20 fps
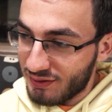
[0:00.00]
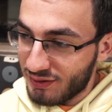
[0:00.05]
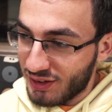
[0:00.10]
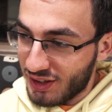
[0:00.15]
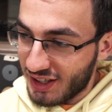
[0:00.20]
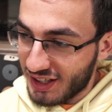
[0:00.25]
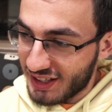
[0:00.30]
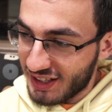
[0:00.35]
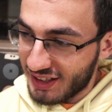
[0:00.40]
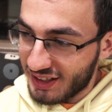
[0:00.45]

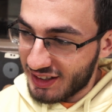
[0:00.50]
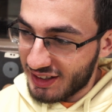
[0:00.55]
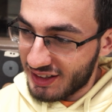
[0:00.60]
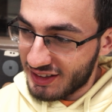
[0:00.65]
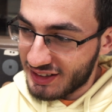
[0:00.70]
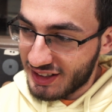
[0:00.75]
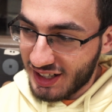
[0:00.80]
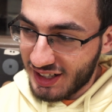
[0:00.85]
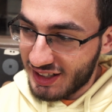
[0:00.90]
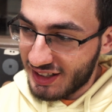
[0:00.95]
vlogging.
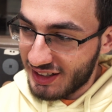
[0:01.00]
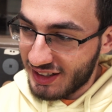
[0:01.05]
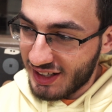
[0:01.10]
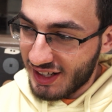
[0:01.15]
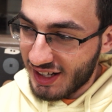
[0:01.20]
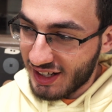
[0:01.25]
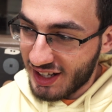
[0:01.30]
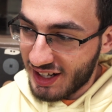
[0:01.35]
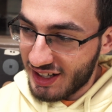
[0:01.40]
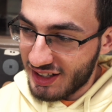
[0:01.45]
It's kind of
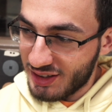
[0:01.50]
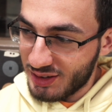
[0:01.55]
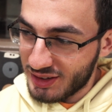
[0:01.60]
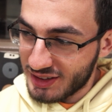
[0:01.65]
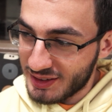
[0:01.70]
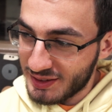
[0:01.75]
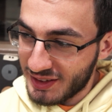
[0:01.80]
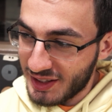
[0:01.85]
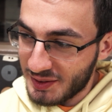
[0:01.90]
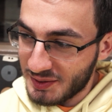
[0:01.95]
I kind of do it
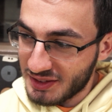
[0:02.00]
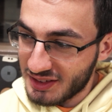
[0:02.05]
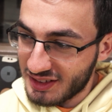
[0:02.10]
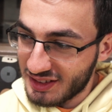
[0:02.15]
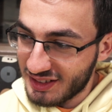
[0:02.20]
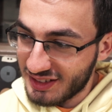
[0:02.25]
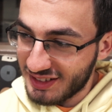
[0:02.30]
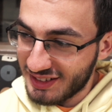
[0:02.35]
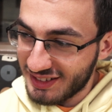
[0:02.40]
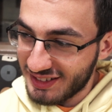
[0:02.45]
sometimes.
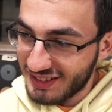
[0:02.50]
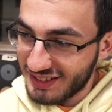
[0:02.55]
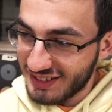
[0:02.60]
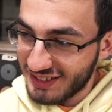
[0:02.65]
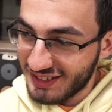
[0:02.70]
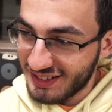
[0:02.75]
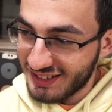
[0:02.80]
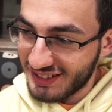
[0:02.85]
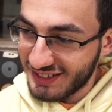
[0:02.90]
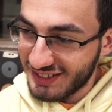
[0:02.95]
Oh
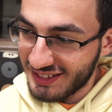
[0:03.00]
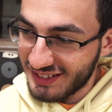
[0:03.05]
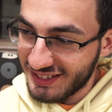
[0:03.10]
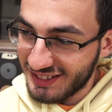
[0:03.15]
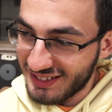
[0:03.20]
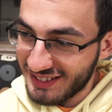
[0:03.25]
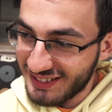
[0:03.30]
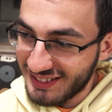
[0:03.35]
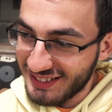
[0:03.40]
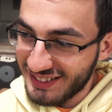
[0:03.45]
shit!
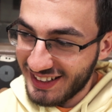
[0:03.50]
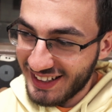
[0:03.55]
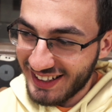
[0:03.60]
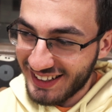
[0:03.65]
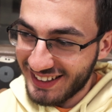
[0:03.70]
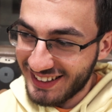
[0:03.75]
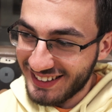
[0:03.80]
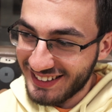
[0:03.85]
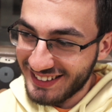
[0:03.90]
Really? Yeah.